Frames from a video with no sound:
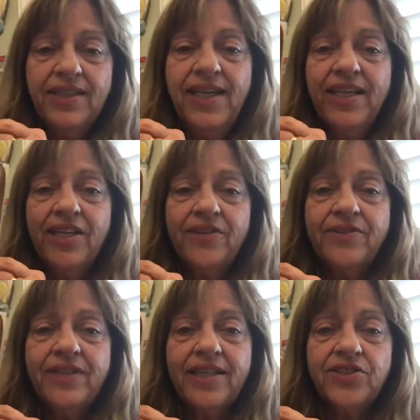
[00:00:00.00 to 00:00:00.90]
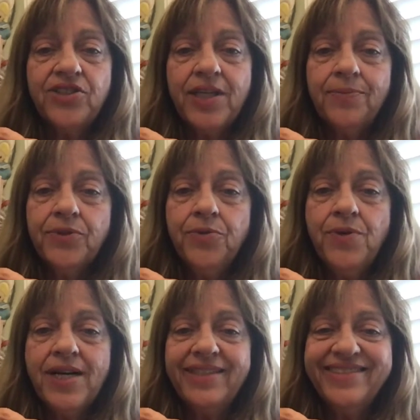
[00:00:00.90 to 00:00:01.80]
Thank you. That's chapter
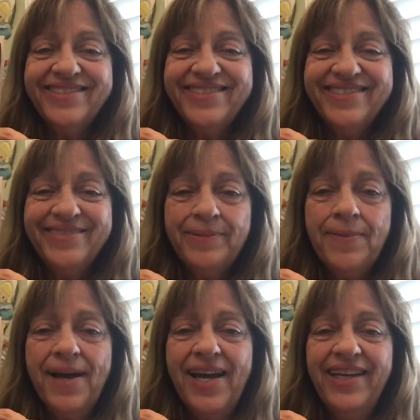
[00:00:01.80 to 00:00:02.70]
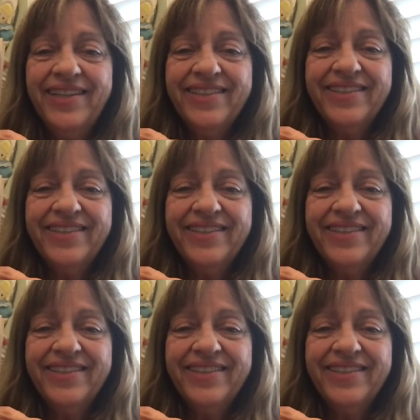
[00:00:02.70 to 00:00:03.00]
1. Bye-bye.